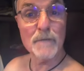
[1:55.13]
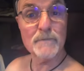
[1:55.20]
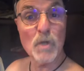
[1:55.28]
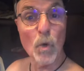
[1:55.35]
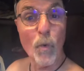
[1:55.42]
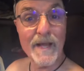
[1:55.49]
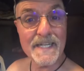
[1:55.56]
to
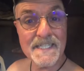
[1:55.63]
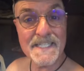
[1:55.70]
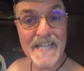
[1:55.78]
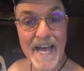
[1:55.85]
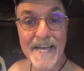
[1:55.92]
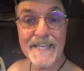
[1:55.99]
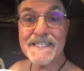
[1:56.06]

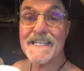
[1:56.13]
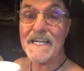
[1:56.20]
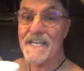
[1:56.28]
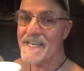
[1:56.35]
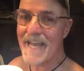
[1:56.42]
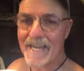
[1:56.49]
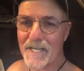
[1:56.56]
Wednesday's
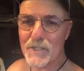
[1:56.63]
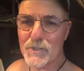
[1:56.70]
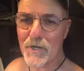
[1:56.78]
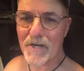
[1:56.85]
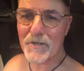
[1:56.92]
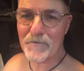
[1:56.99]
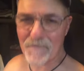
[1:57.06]
Naked
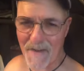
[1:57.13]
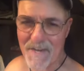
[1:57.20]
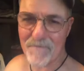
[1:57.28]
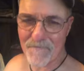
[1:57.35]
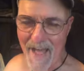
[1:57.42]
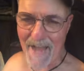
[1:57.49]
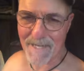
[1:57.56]
Trucker Fun
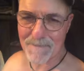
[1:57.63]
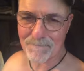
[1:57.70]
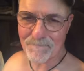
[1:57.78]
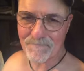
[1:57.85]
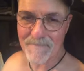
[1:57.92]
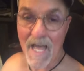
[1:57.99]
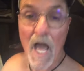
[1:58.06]
Fact.
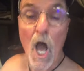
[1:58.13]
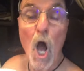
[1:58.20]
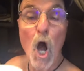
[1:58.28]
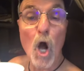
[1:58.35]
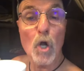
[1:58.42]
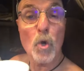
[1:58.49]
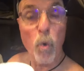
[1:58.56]

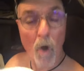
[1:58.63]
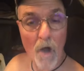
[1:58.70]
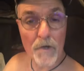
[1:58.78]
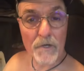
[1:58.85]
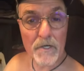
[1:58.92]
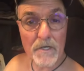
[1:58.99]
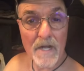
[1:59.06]
A
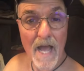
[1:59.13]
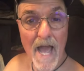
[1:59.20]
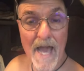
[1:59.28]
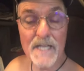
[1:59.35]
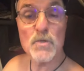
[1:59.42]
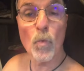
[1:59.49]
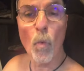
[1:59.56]
quarter
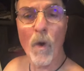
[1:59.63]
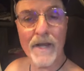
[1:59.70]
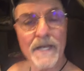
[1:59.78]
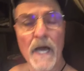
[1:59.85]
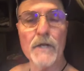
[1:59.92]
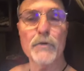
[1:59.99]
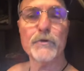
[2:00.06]
has
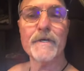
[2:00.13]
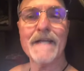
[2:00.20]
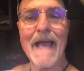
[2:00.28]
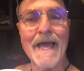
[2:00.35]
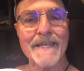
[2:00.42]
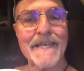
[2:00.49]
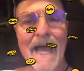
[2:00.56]

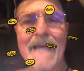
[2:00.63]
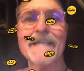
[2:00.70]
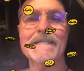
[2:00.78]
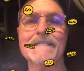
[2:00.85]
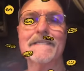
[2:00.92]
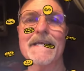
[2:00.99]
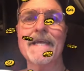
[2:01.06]

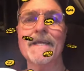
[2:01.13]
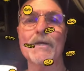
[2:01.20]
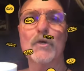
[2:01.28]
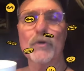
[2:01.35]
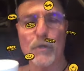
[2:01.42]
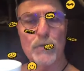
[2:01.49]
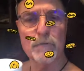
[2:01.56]
119
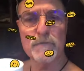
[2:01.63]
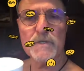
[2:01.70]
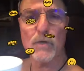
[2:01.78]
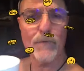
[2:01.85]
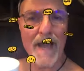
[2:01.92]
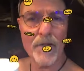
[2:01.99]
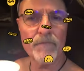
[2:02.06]
grooves
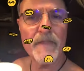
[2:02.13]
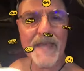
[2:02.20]
around the